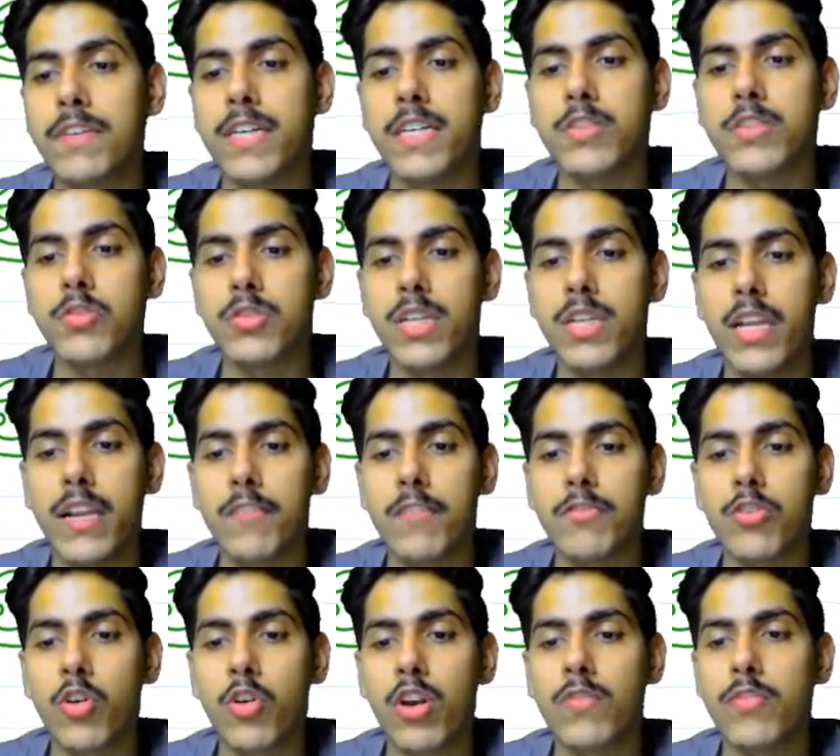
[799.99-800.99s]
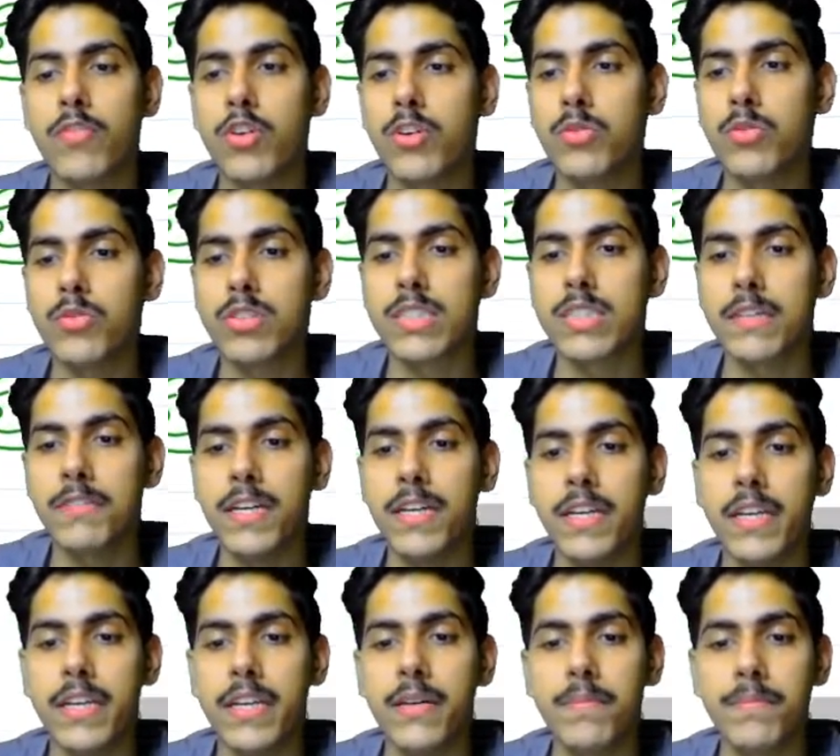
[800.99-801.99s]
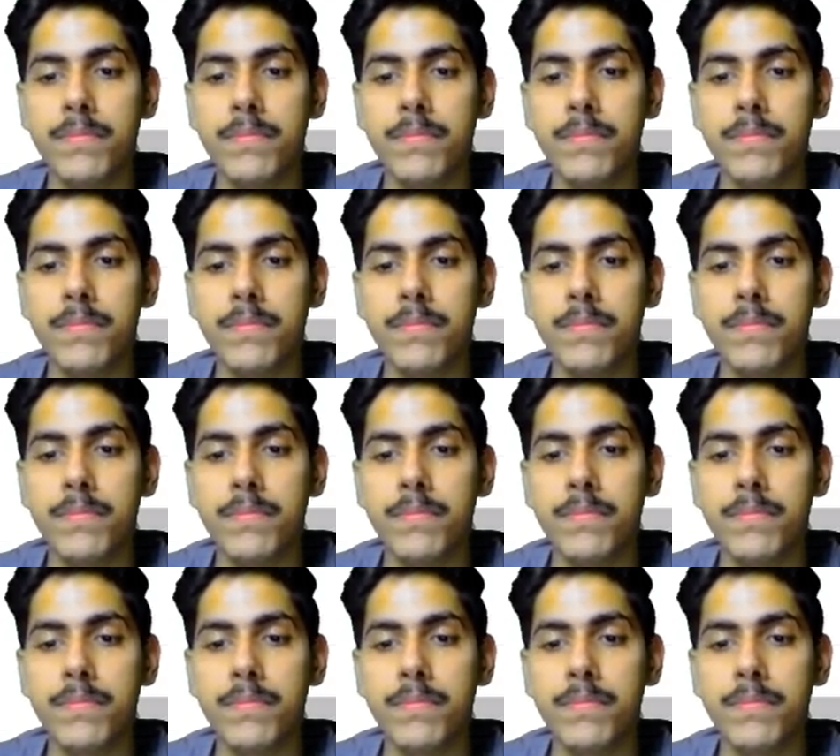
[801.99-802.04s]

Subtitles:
So the left call for node 70,